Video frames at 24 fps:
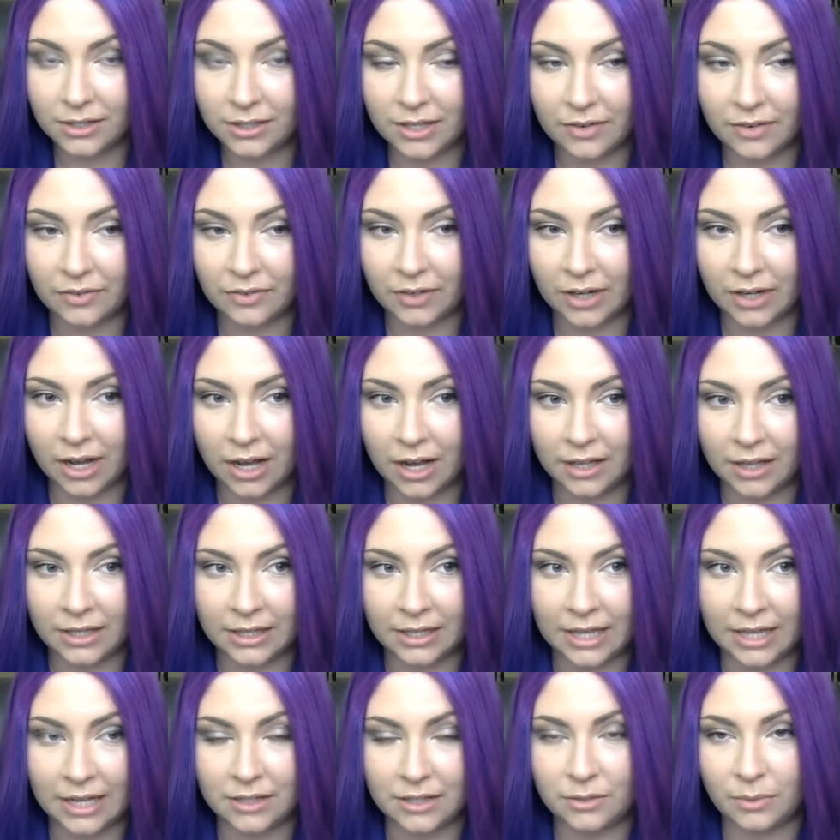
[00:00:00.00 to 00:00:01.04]
I forgot that
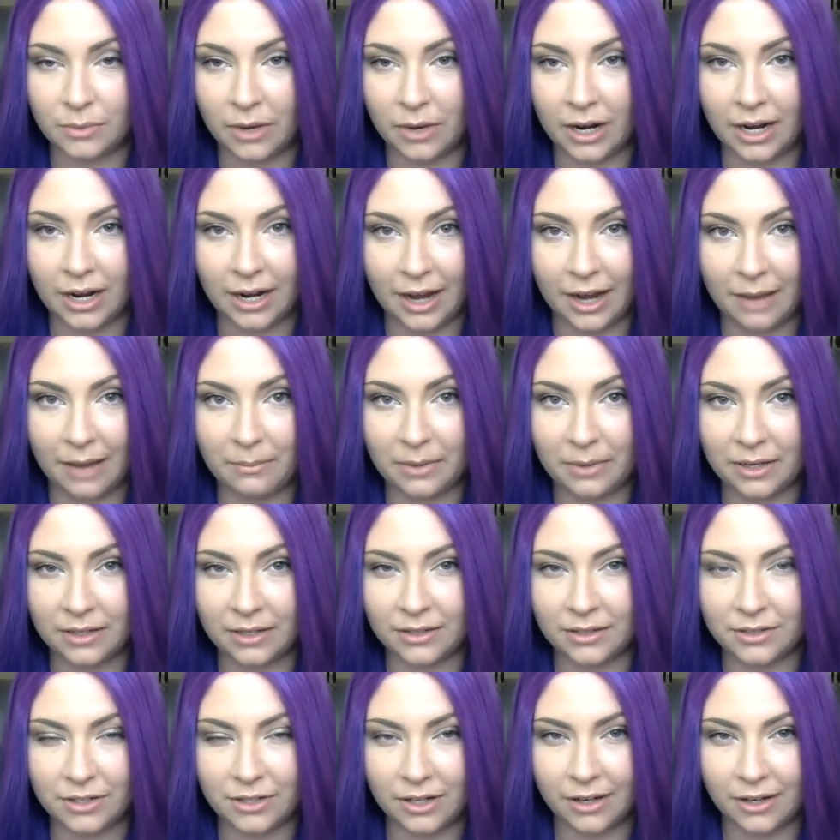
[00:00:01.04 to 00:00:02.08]
that's what had happened.
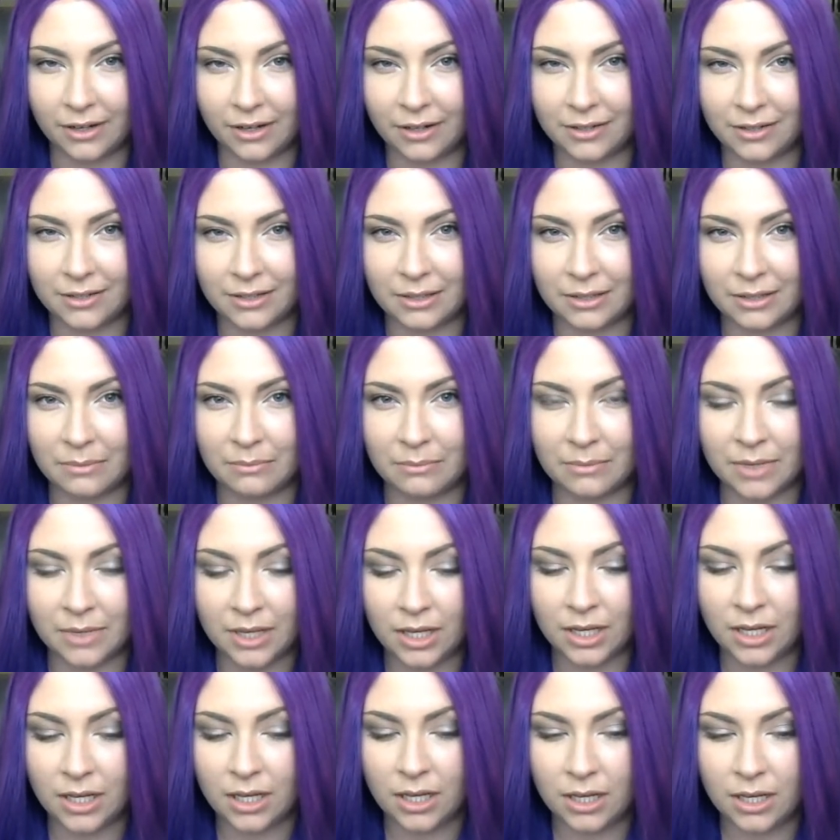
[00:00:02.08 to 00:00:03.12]
She got us some
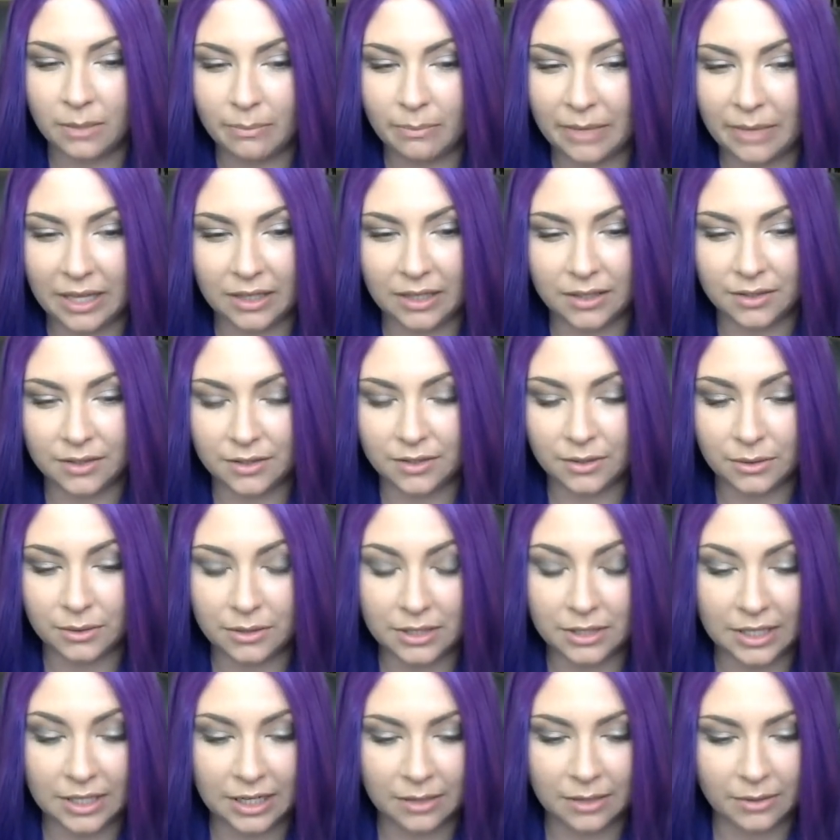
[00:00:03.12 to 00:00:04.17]
bathing
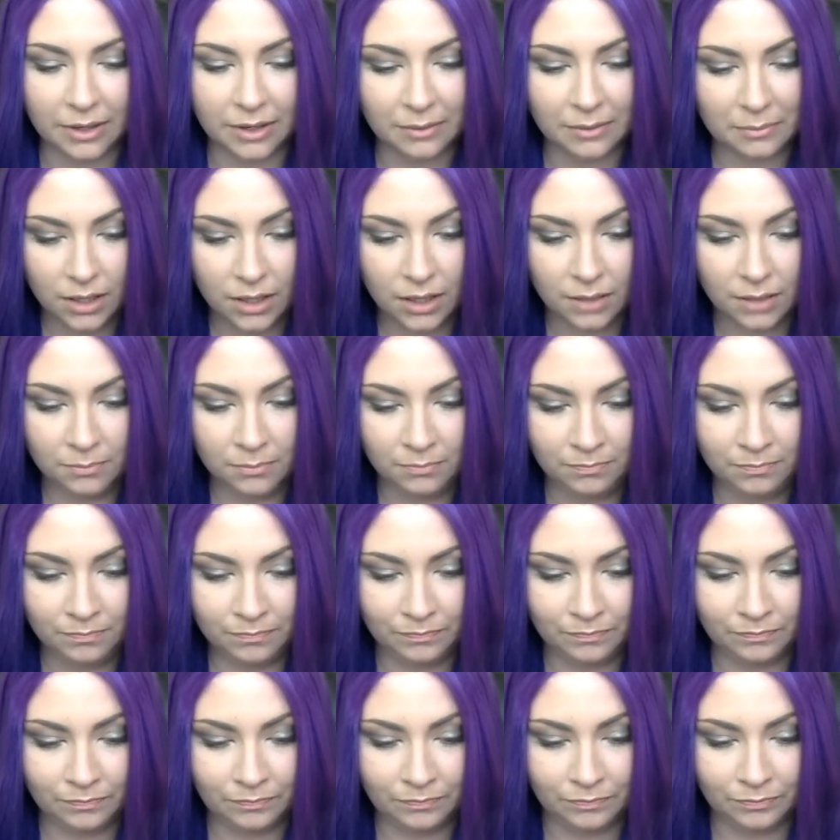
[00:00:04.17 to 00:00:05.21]
suits. Anyway,
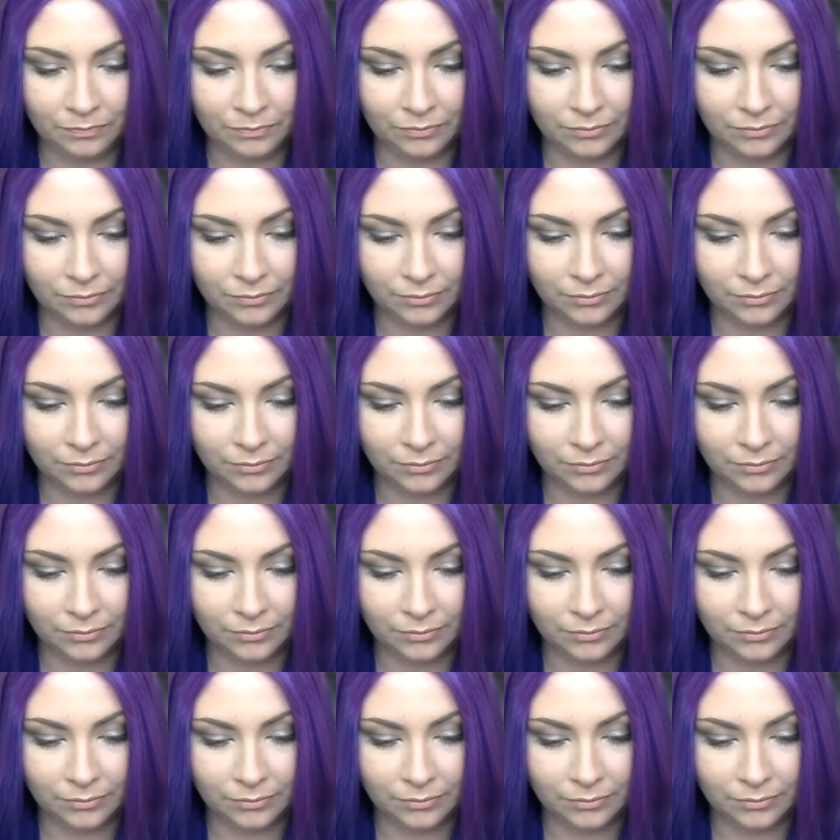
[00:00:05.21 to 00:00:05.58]
hmm.